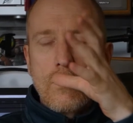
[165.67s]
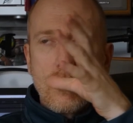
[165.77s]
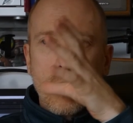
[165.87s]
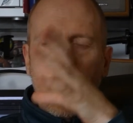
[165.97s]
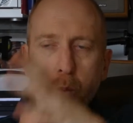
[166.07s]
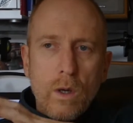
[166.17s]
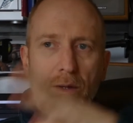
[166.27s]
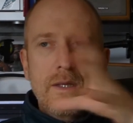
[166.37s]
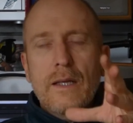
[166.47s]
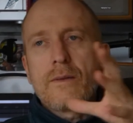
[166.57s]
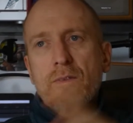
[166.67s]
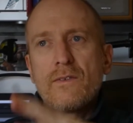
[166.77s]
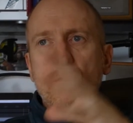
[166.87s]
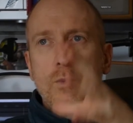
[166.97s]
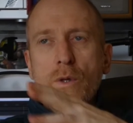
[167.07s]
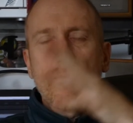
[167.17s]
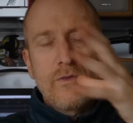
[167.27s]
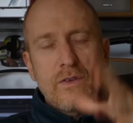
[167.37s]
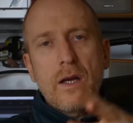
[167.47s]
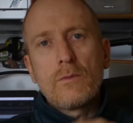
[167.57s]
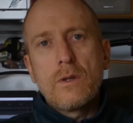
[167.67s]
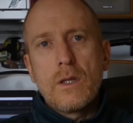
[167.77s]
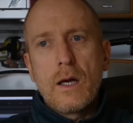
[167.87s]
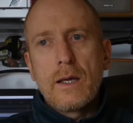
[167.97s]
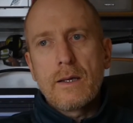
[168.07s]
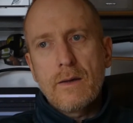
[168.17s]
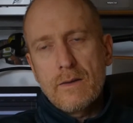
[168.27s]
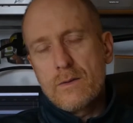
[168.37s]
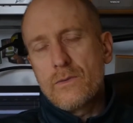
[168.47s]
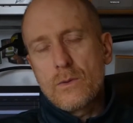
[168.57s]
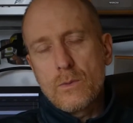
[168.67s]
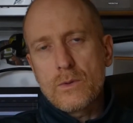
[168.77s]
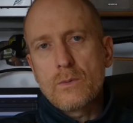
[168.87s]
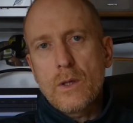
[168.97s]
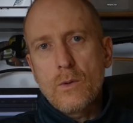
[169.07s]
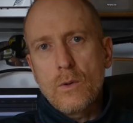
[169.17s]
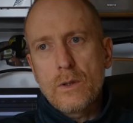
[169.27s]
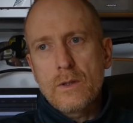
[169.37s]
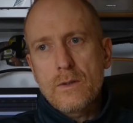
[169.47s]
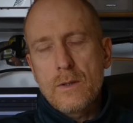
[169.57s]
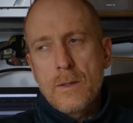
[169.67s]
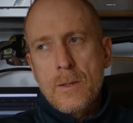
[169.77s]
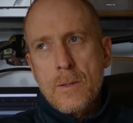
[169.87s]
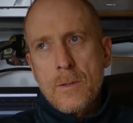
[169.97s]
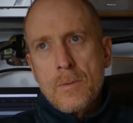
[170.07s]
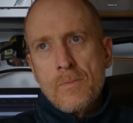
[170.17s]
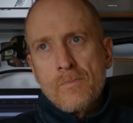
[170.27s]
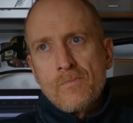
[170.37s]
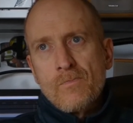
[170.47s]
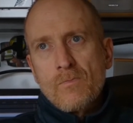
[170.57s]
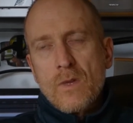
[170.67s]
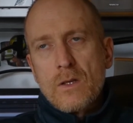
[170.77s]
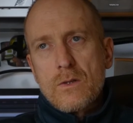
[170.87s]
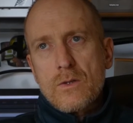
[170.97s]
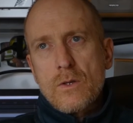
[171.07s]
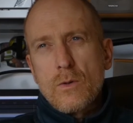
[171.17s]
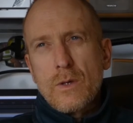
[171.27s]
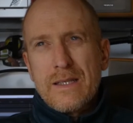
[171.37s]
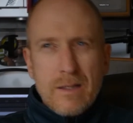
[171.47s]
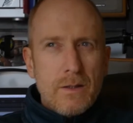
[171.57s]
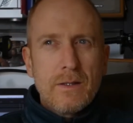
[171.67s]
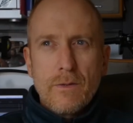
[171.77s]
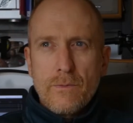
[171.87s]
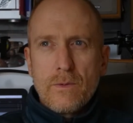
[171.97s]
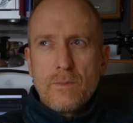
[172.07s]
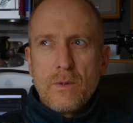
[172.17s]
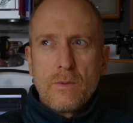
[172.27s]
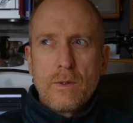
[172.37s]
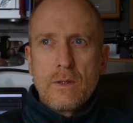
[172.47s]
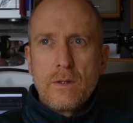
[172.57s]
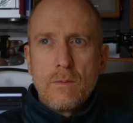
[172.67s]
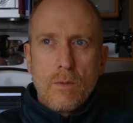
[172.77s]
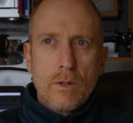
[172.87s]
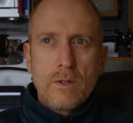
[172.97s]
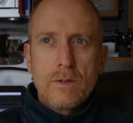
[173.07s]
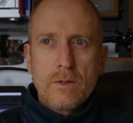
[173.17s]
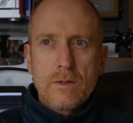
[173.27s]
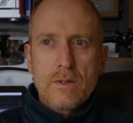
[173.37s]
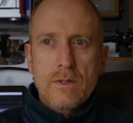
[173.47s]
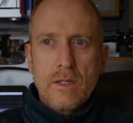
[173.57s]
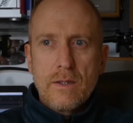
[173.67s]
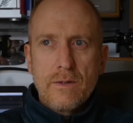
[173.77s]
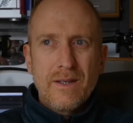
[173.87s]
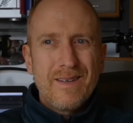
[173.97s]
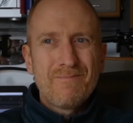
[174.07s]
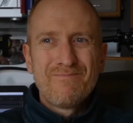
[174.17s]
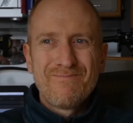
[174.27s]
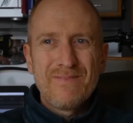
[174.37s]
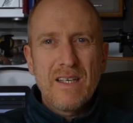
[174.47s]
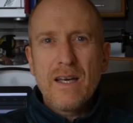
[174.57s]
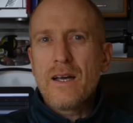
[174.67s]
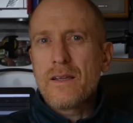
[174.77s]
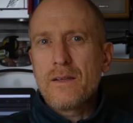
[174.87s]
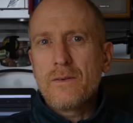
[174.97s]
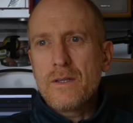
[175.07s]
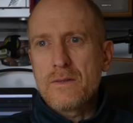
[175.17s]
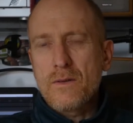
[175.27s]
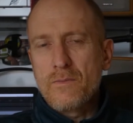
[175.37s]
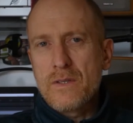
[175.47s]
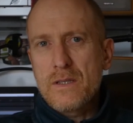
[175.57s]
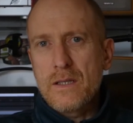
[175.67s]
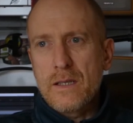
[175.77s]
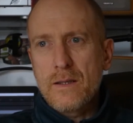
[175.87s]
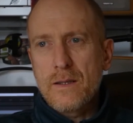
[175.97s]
what that would have sounded like as if it was recorded. So is there a difference between the monitors and the thing? Yeah, there is, obviously.